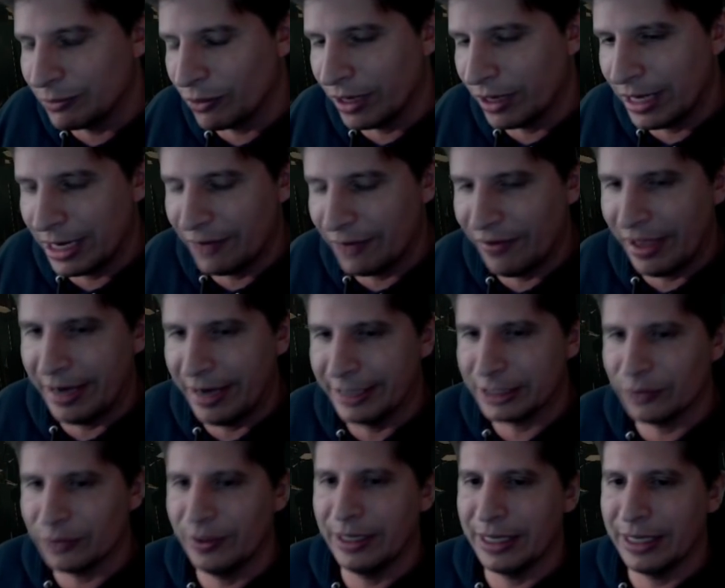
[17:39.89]
more hit advantage,
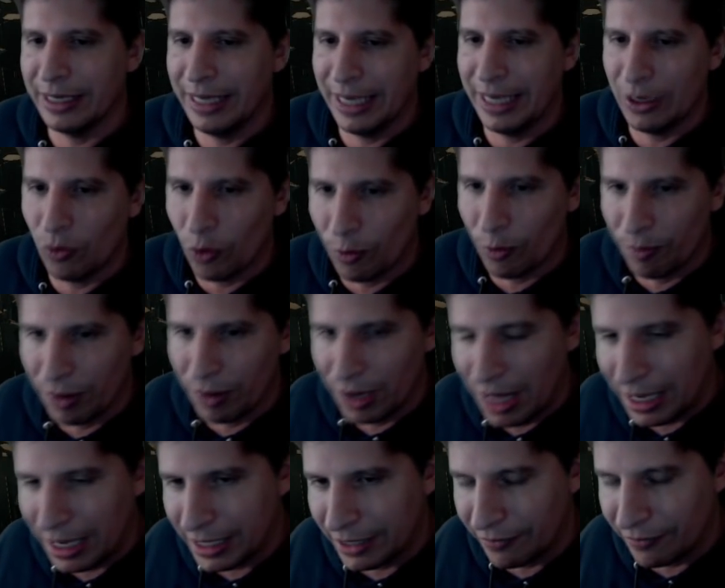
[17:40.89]
so he can hit or
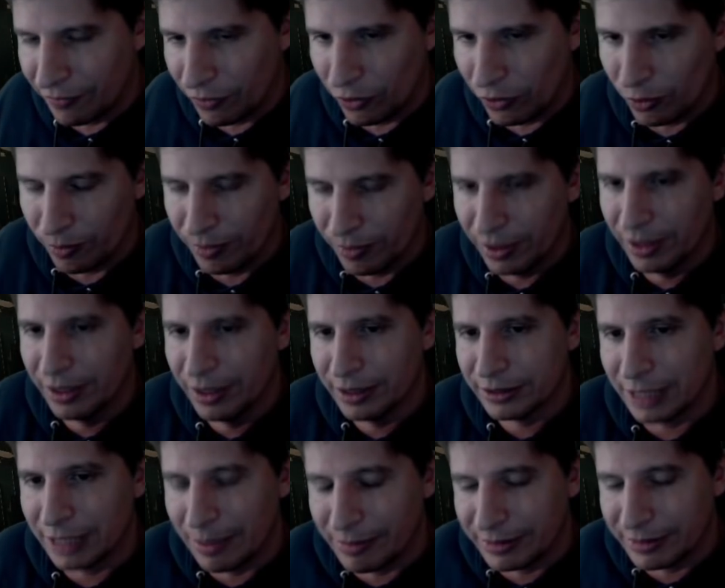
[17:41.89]
block confirm
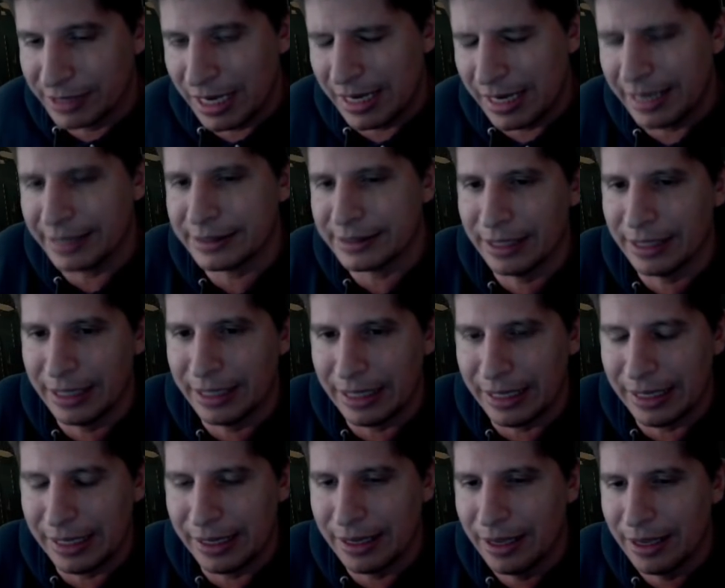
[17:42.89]

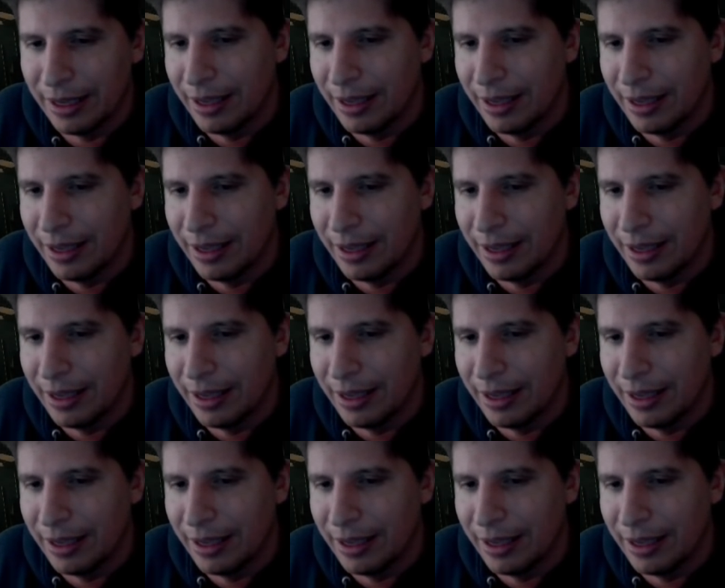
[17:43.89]
simultaneously.